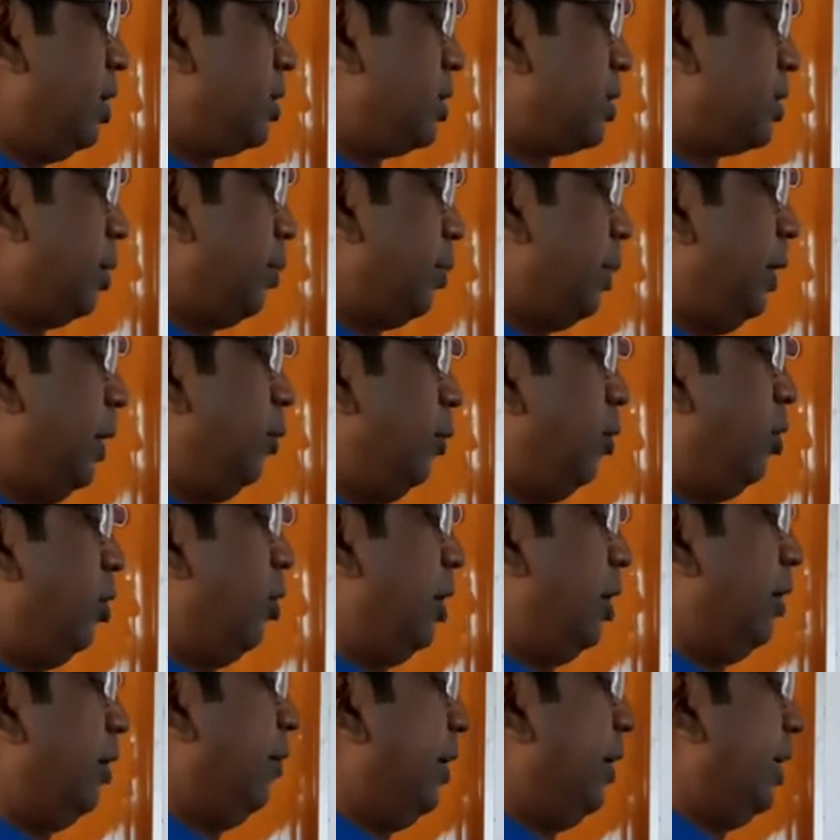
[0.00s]
So P1
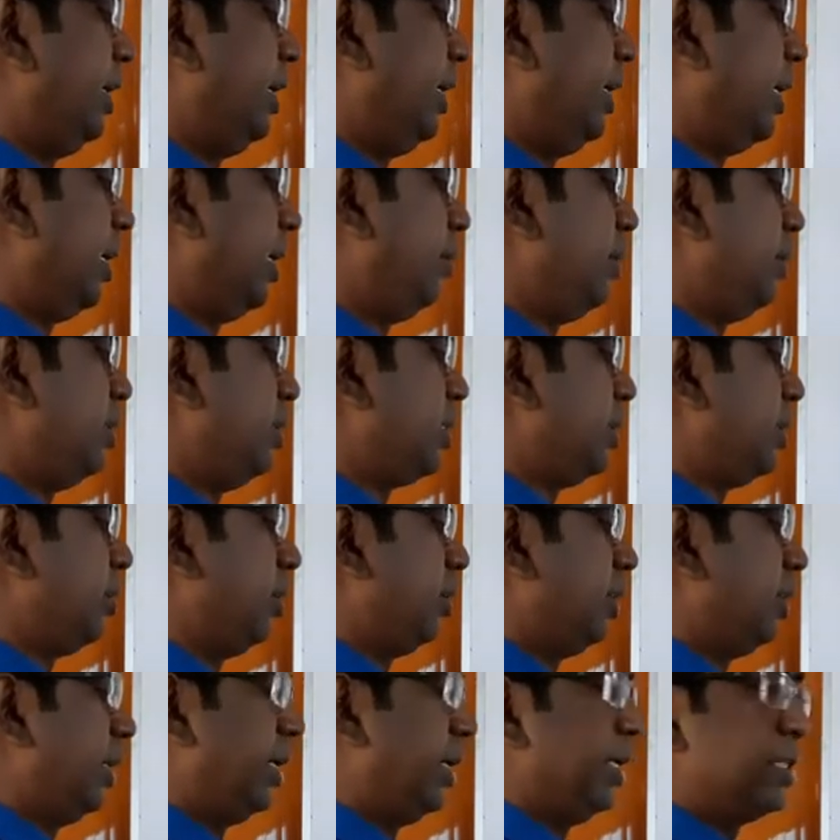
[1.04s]
at a waiting time is
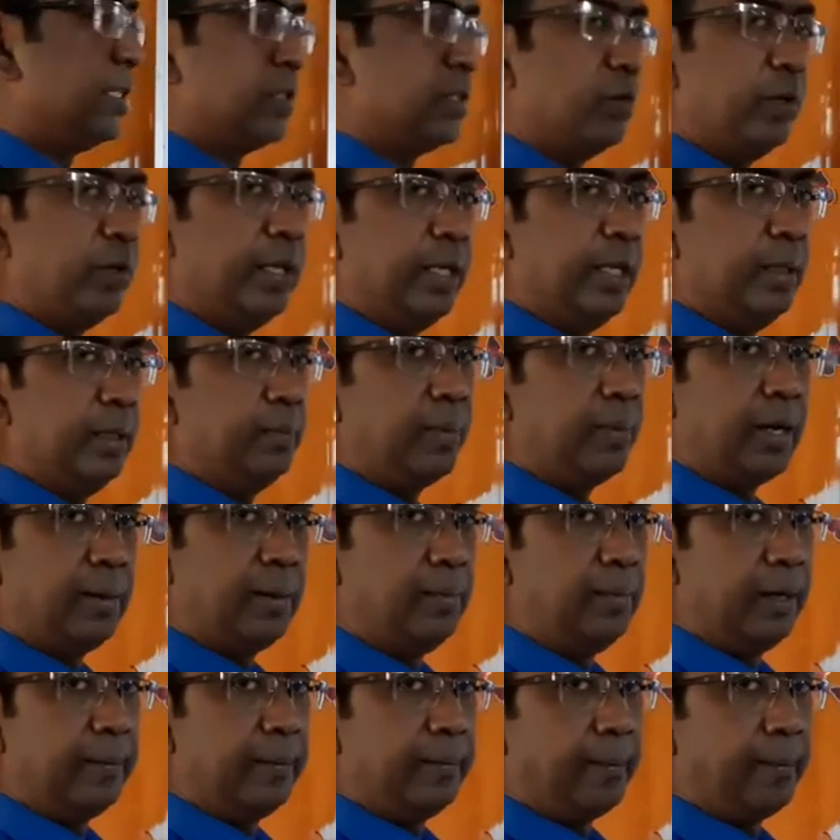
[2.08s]
0, there is no any
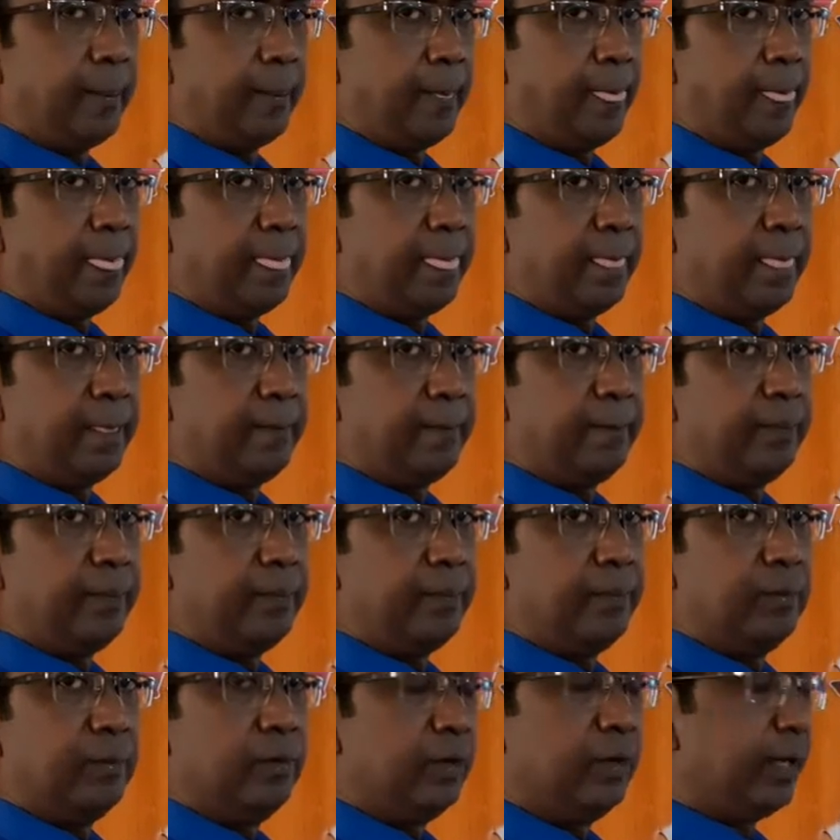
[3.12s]
problem.
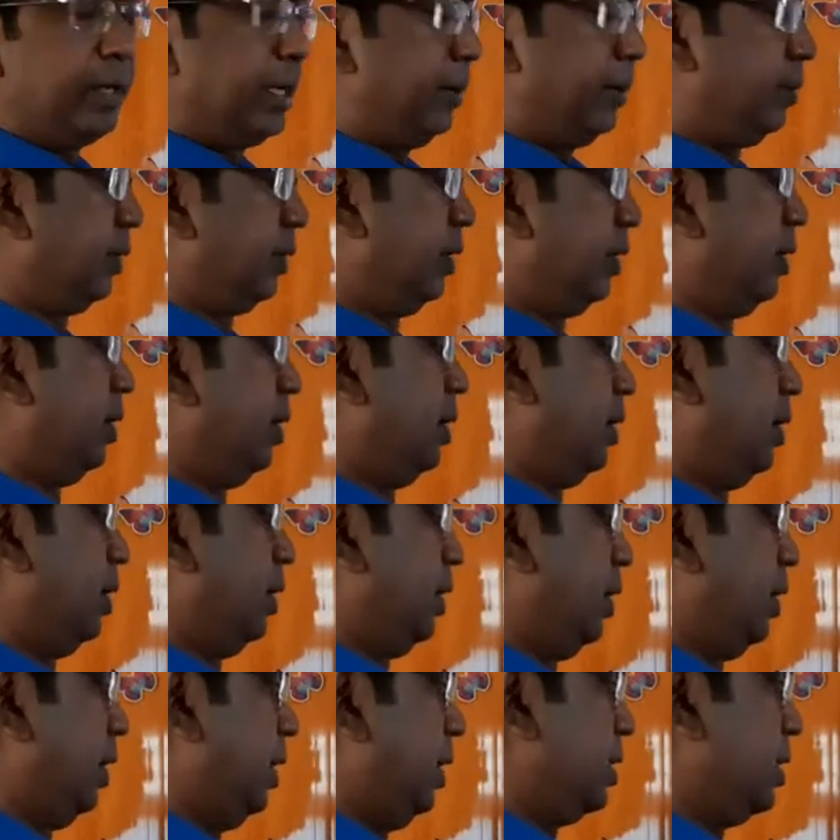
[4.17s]
Okay,
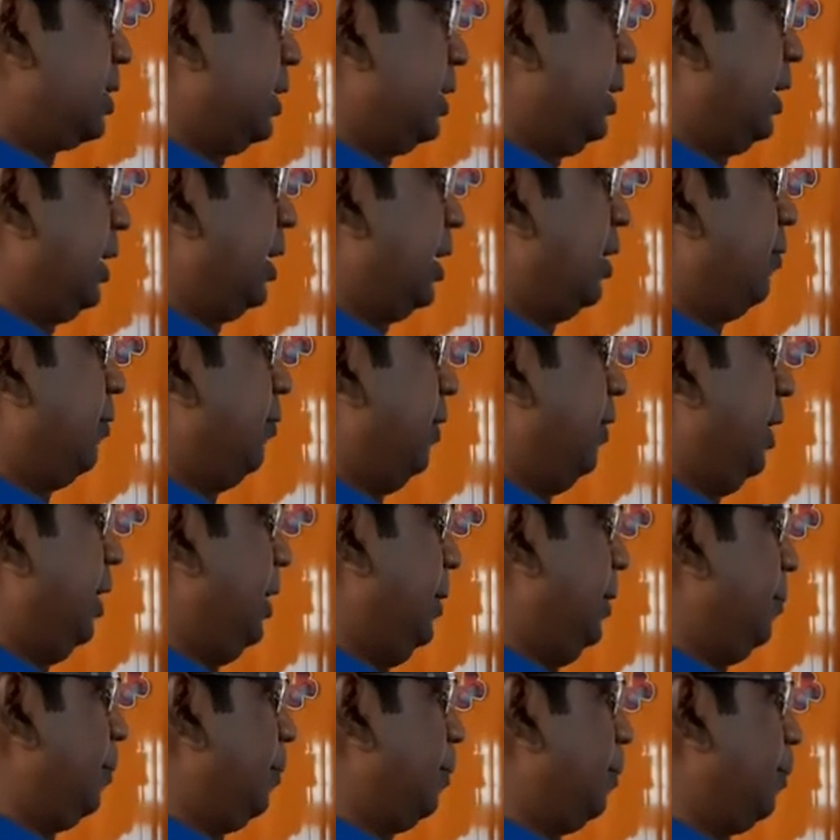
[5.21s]
listen
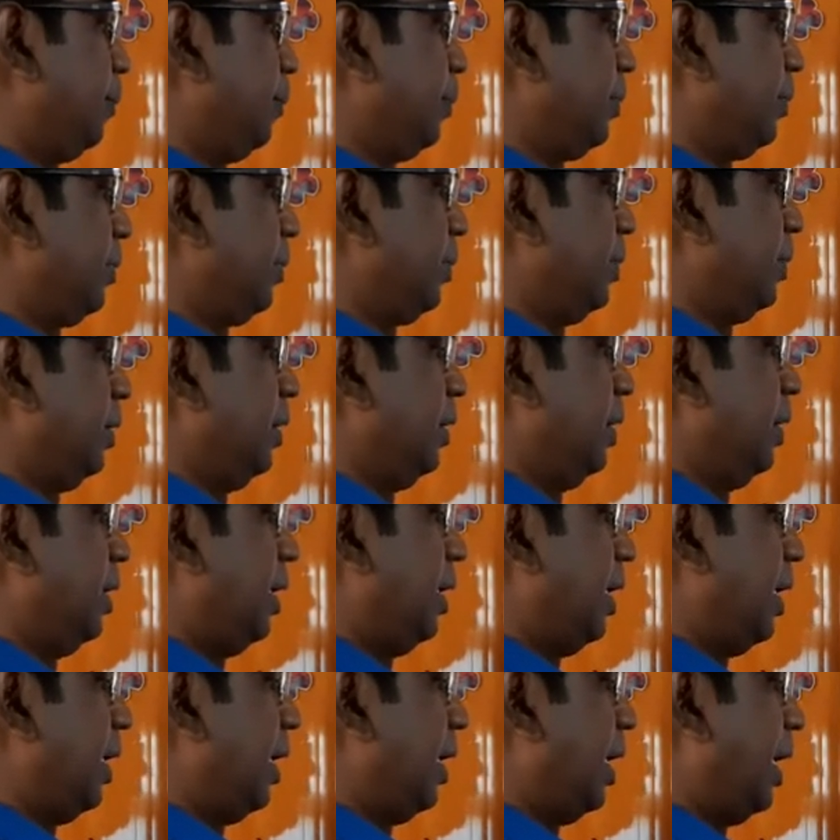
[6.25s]
carefully.
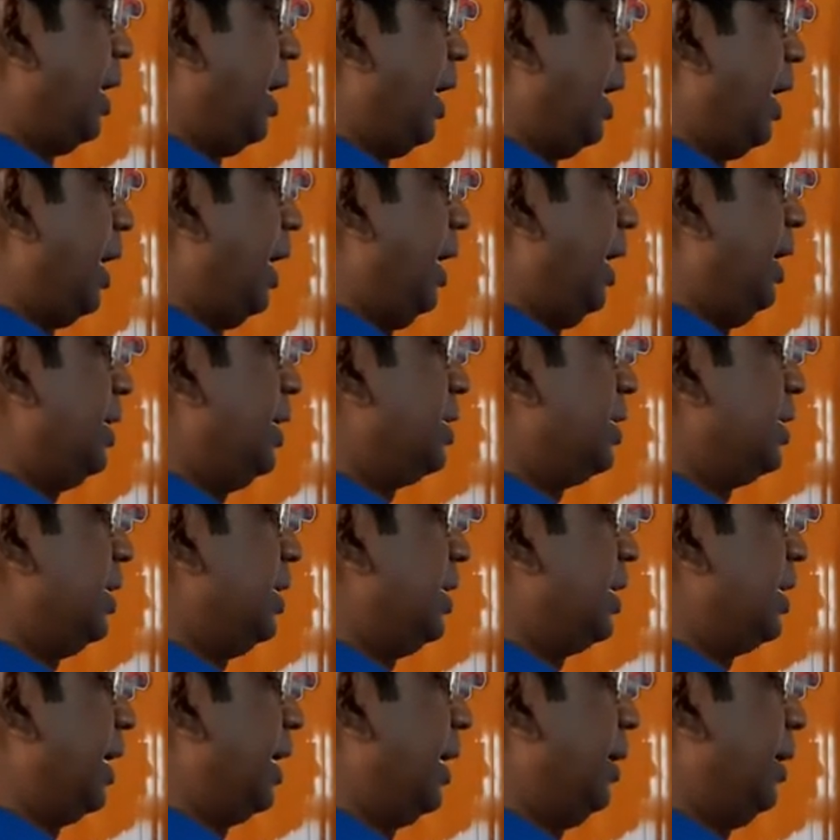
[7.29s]
At
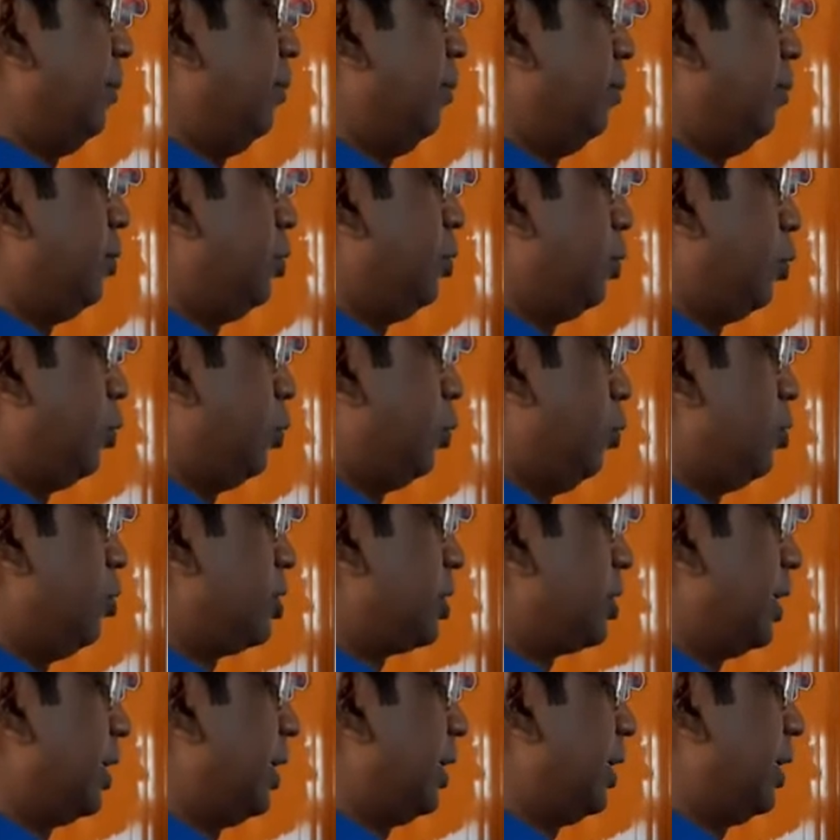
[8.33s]
time 2
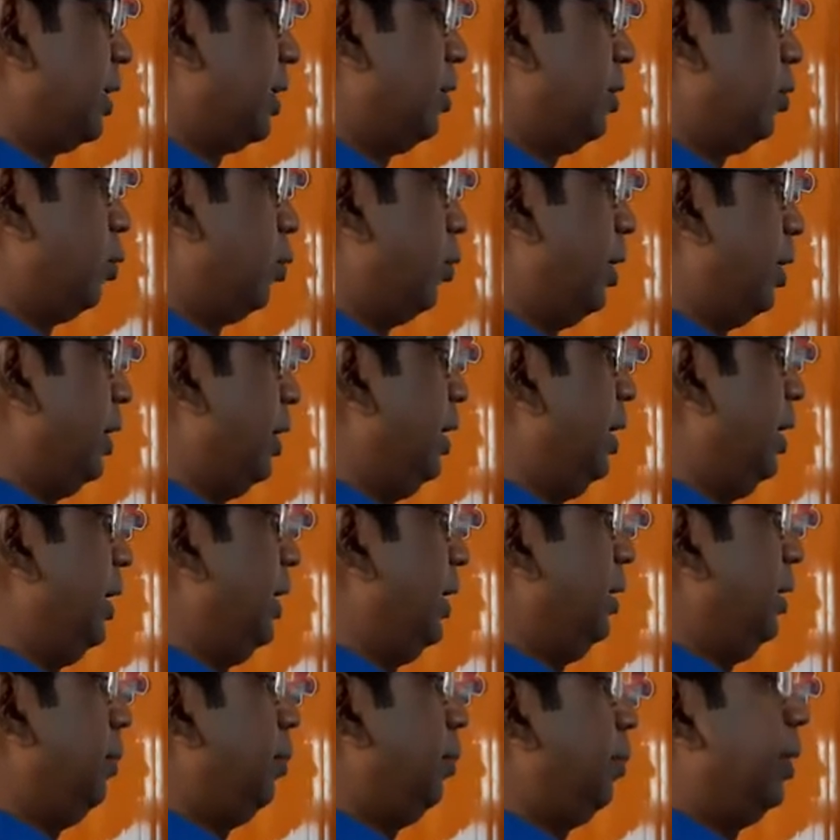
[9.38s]
seconds
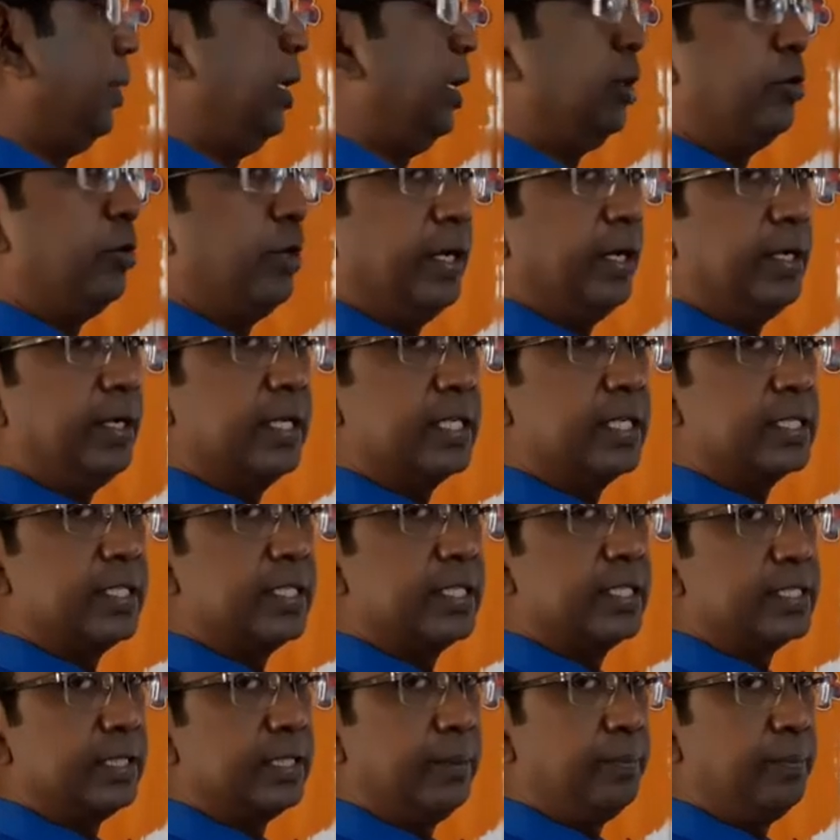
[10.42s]
only, P2 enters
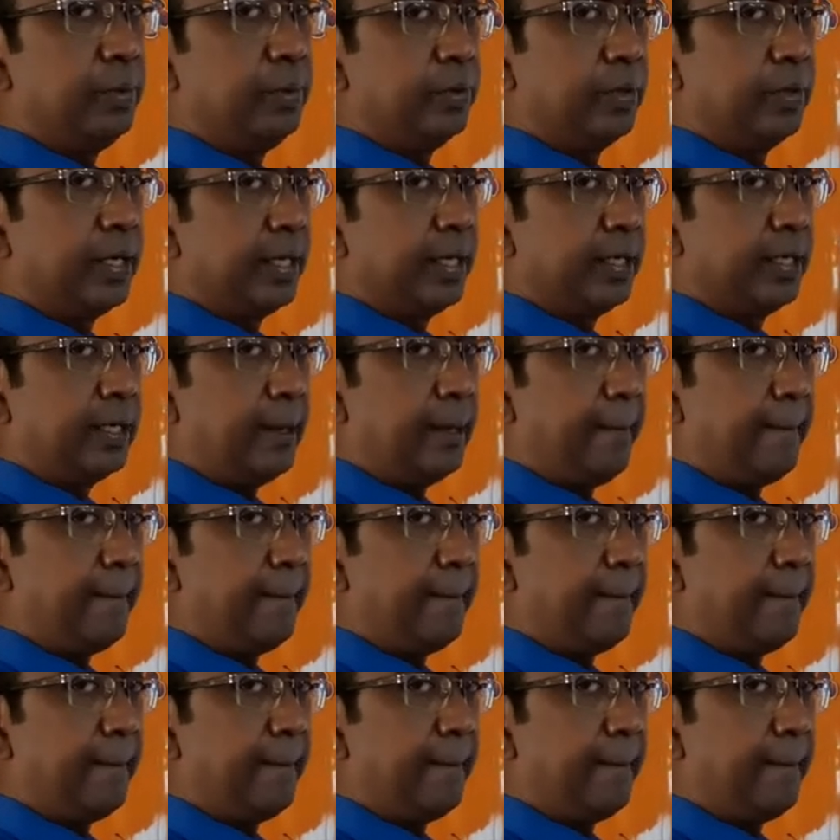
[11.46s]
the CPU, correct?